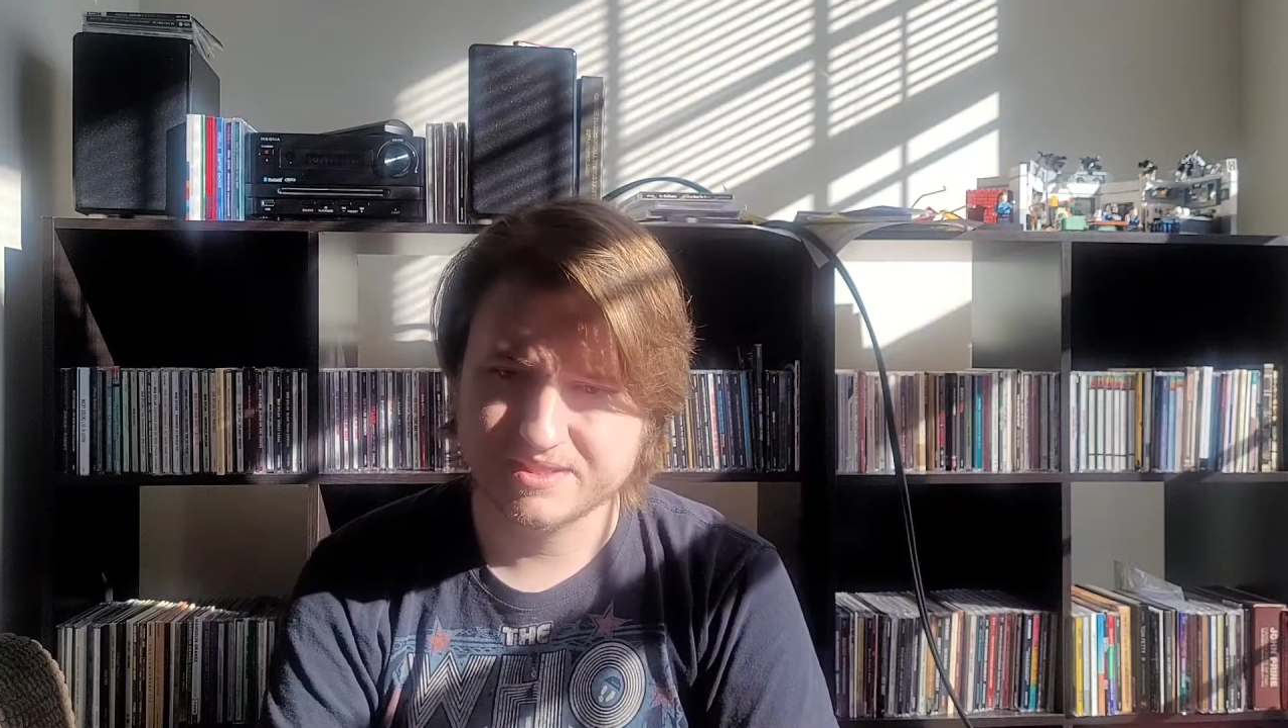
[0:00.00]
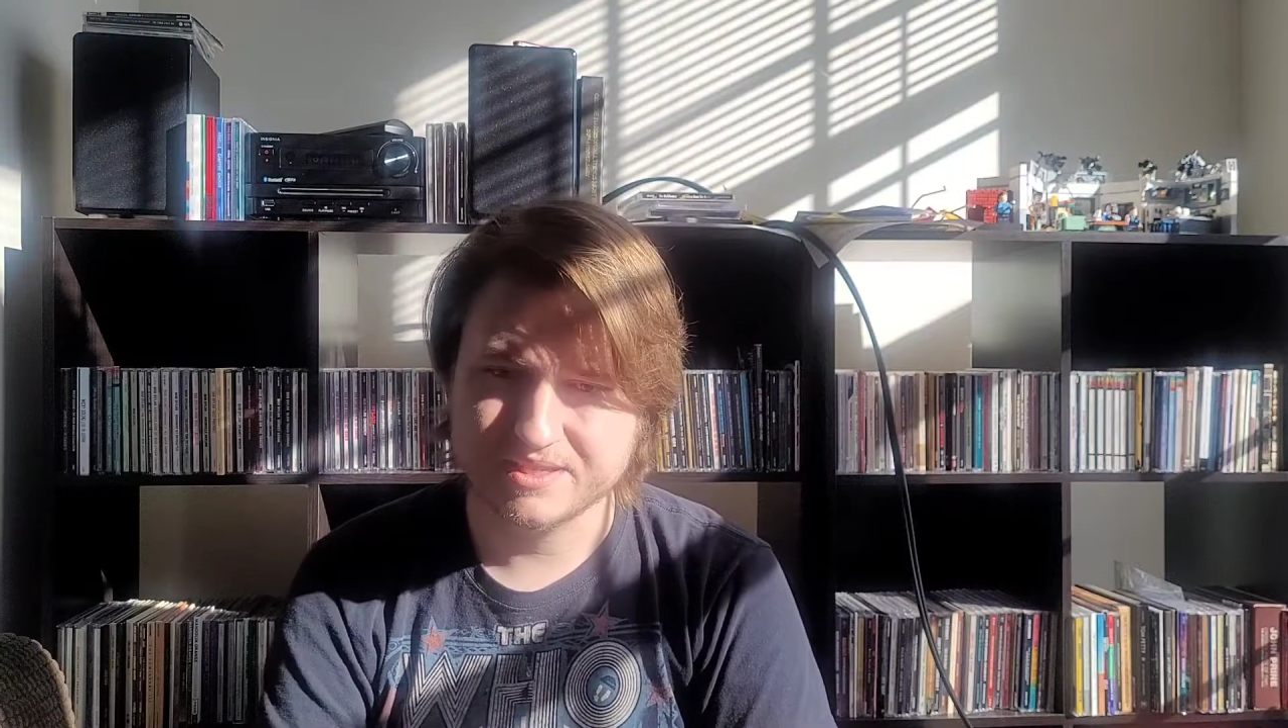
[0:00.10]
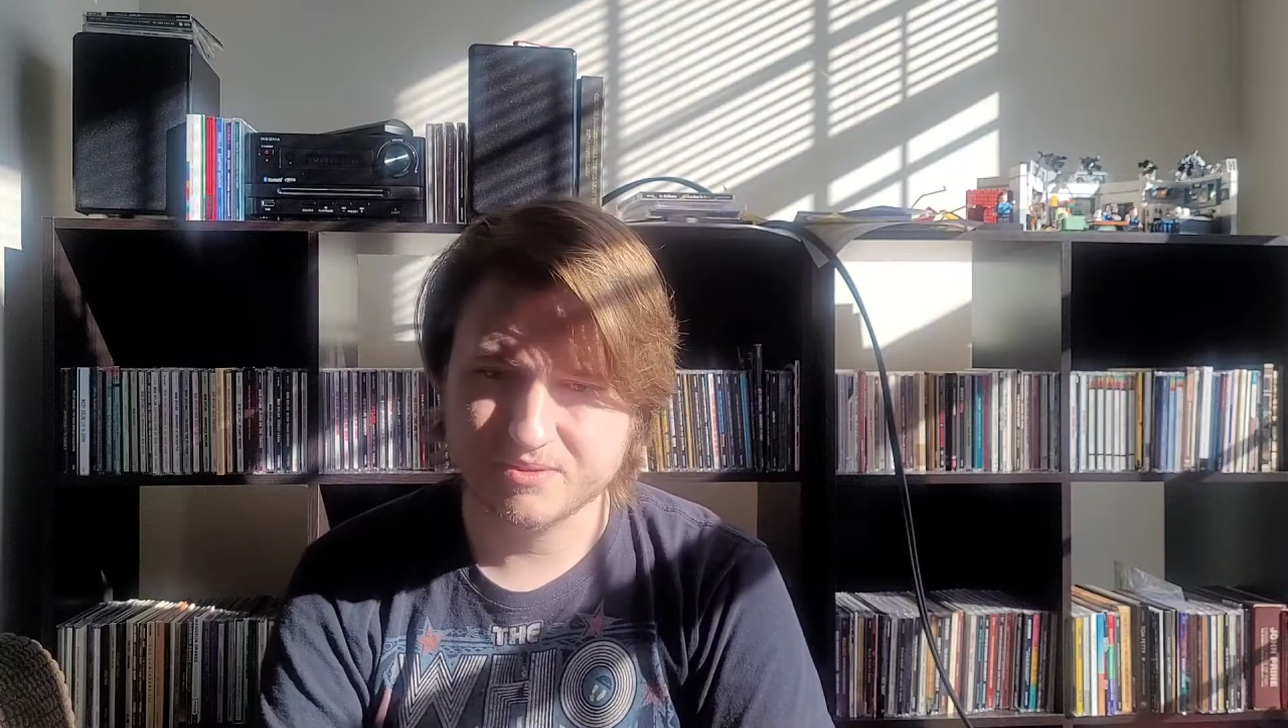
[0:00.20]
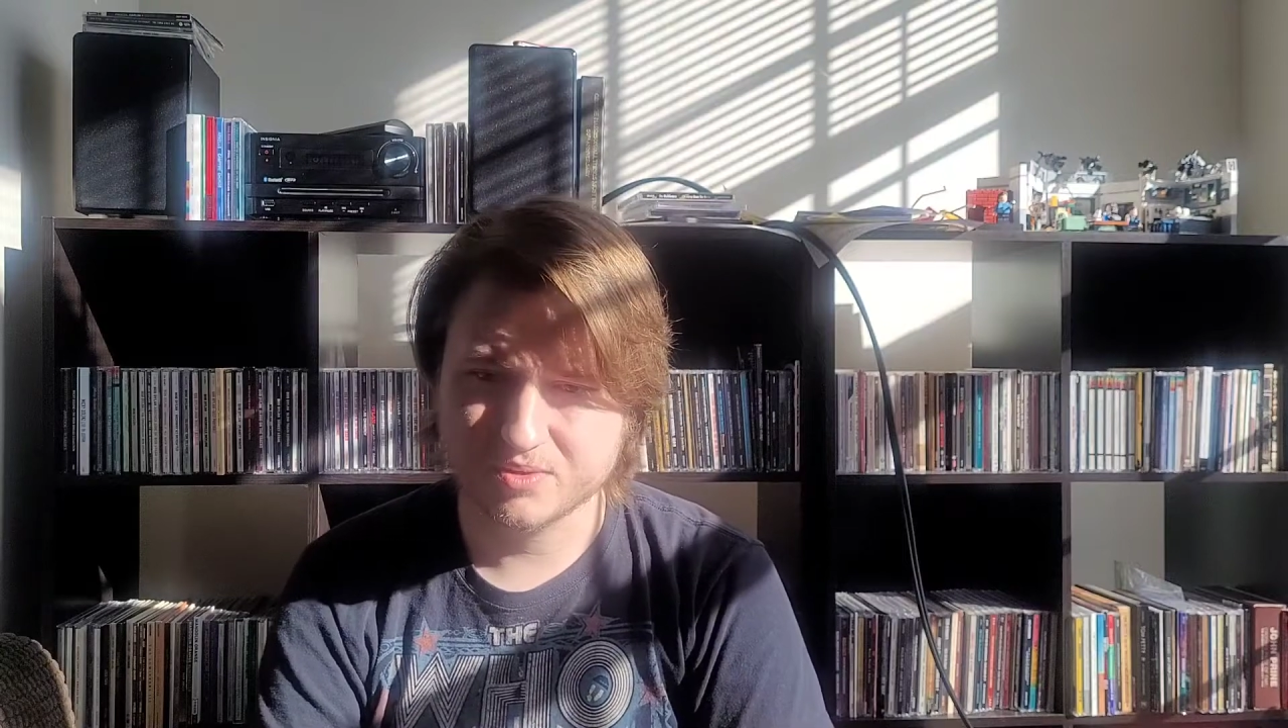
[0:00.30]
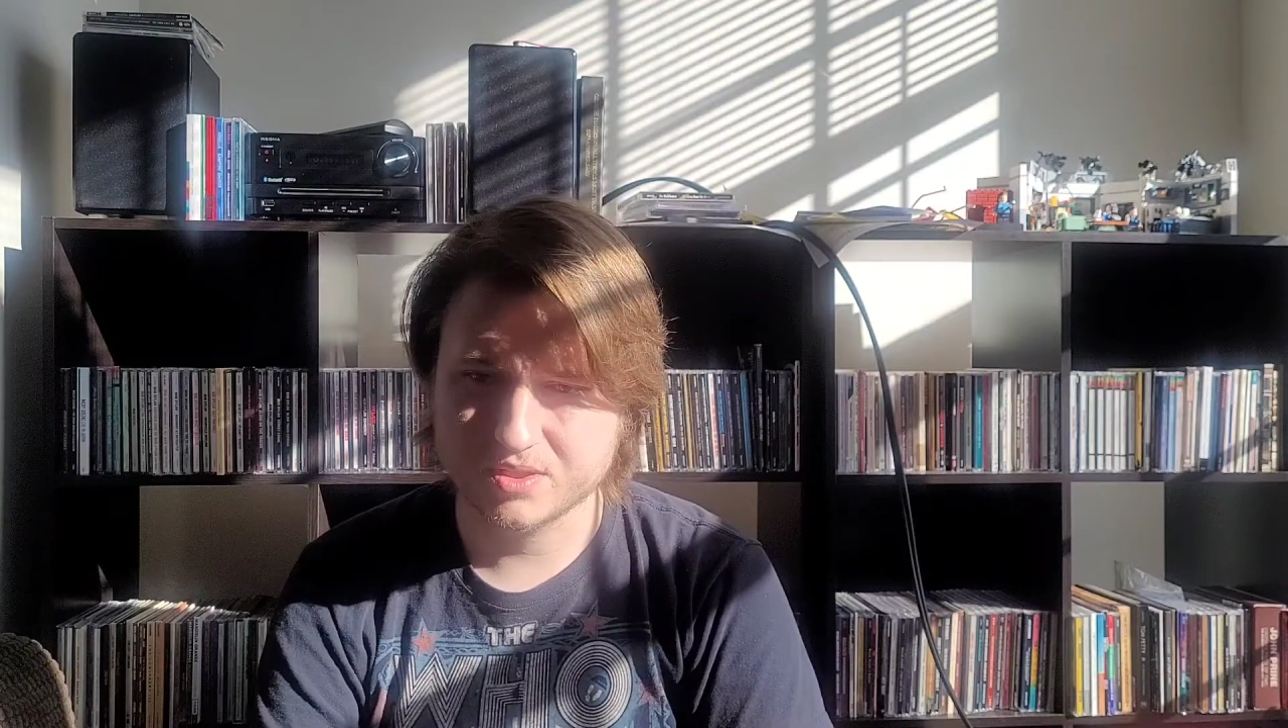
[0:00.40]

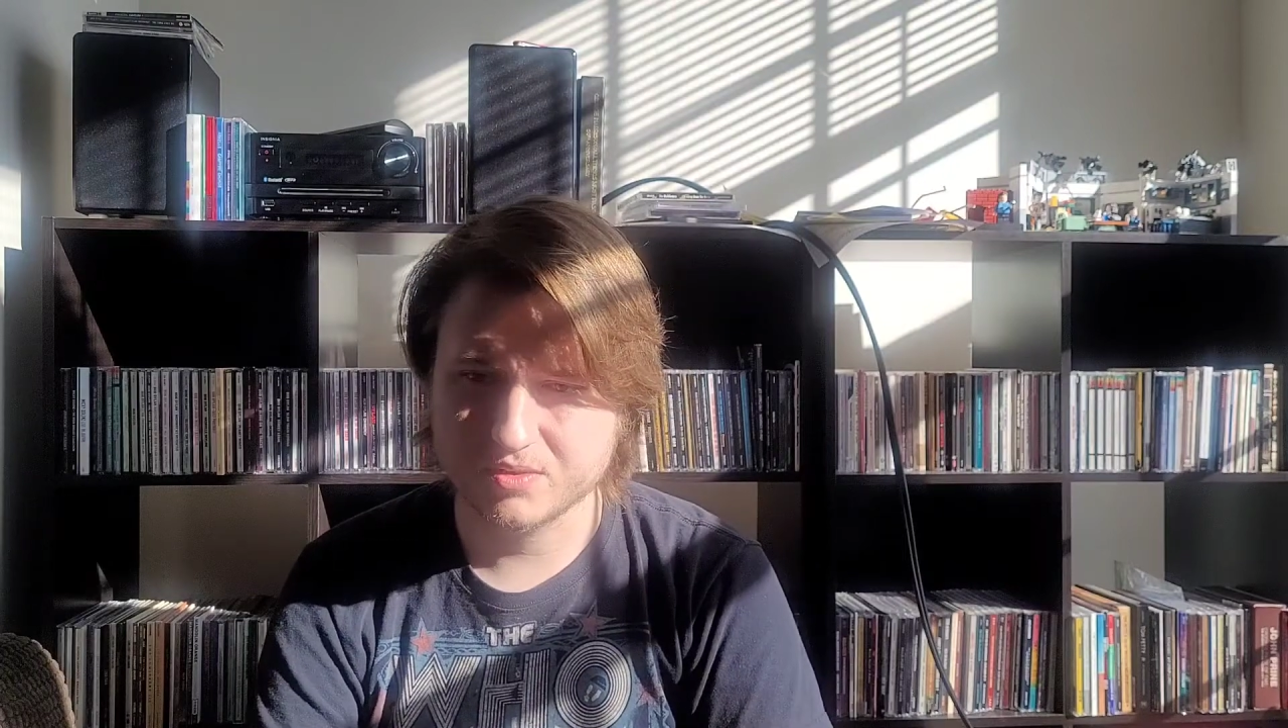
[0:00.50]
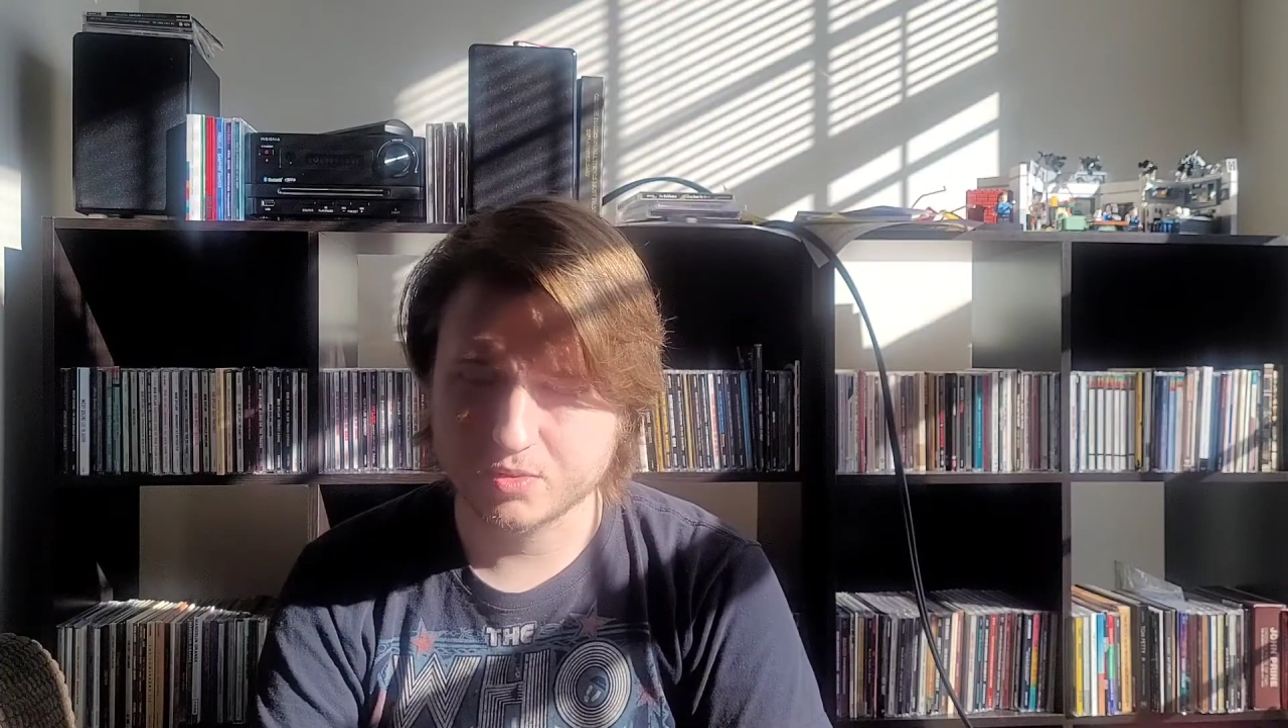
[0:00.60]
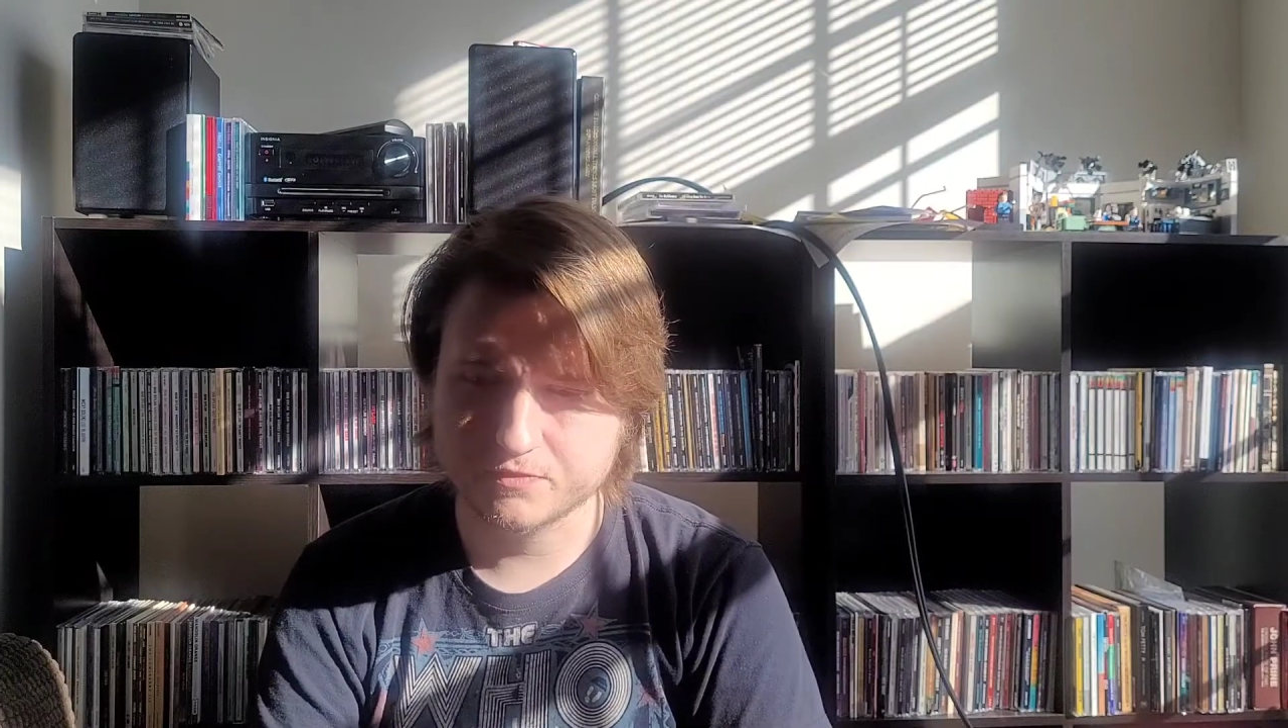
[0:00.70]
there were